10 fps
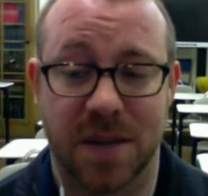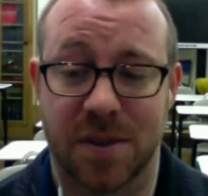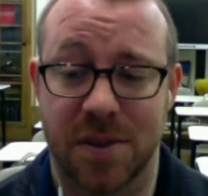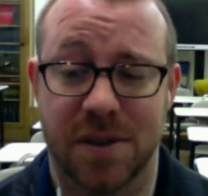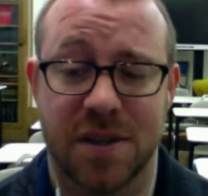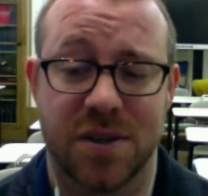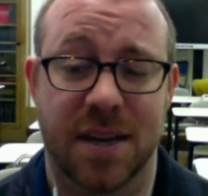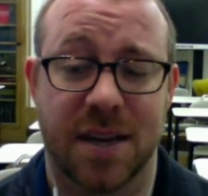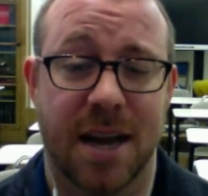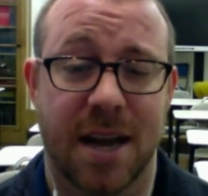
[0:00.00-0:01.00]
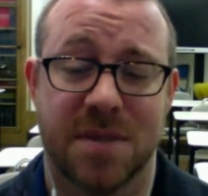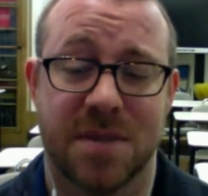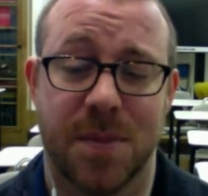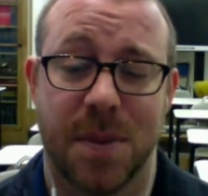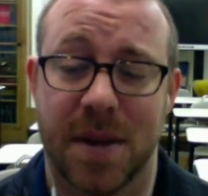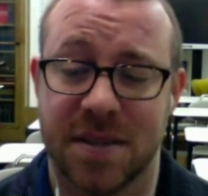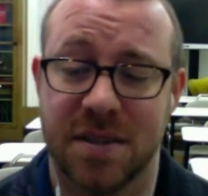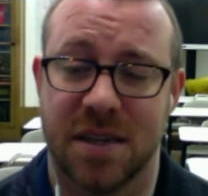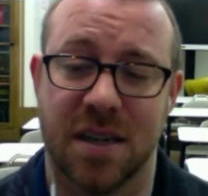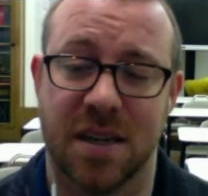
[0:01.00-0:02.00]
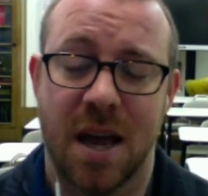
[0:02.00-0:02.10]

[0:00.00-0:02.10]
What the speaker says: thenerdyteacher.com, send me a message, and